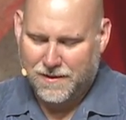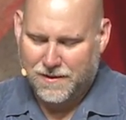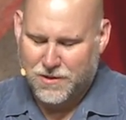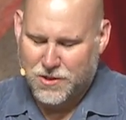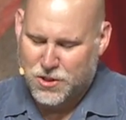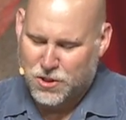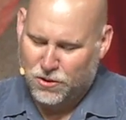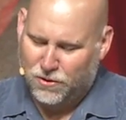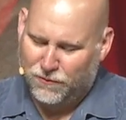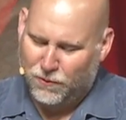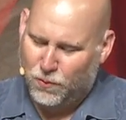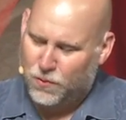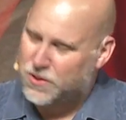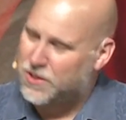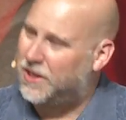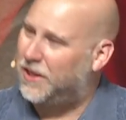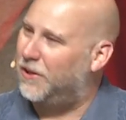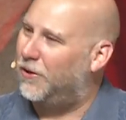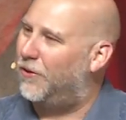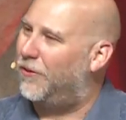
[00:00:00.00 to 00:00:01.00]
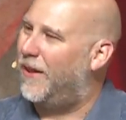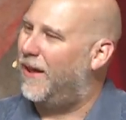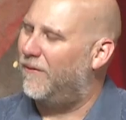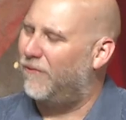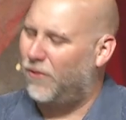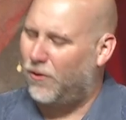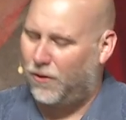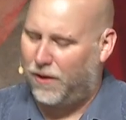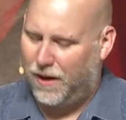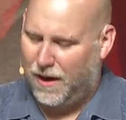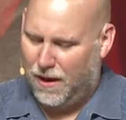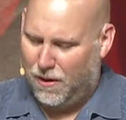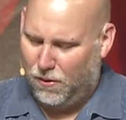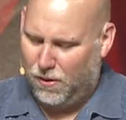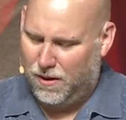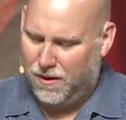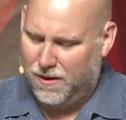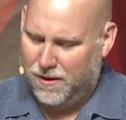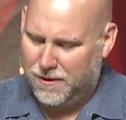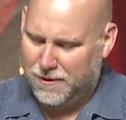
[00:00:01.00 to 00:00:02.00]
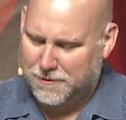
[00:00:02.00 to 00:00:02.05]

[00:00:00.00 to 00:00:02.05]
The servant was healed that very hour.